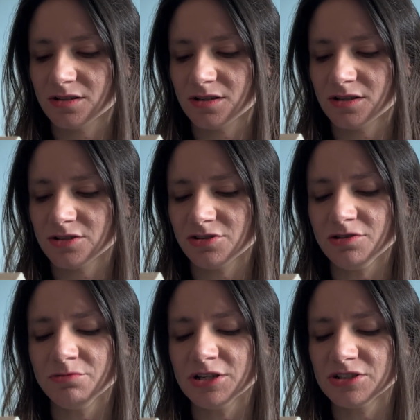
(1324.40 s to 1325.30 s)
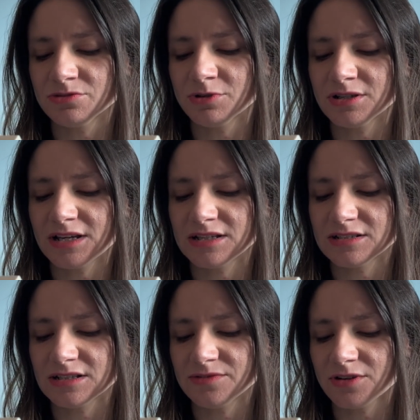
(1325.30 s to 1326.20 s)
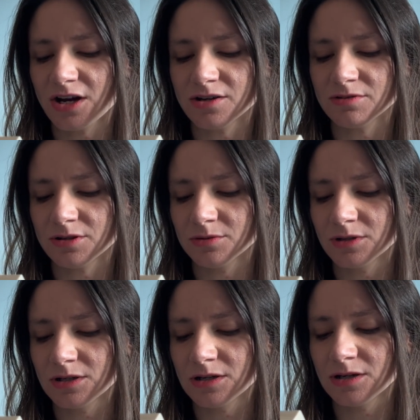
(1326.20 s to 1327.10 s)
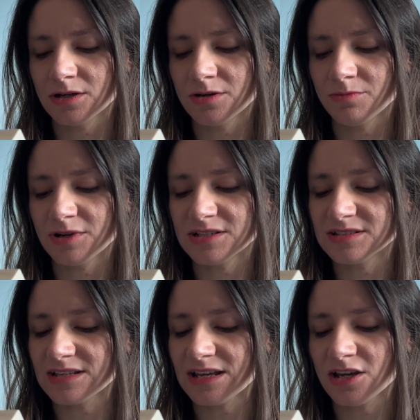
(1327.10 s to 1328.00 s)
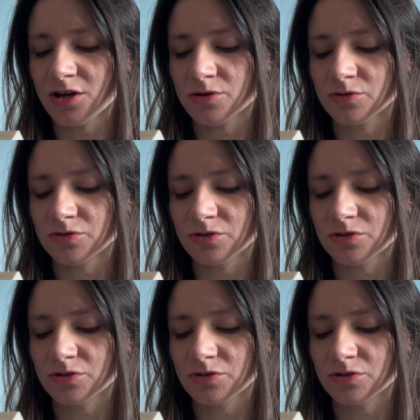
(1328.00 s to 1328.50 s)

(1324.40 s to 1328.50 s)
She only wishes one day to leave Cairo. But as the saying goes,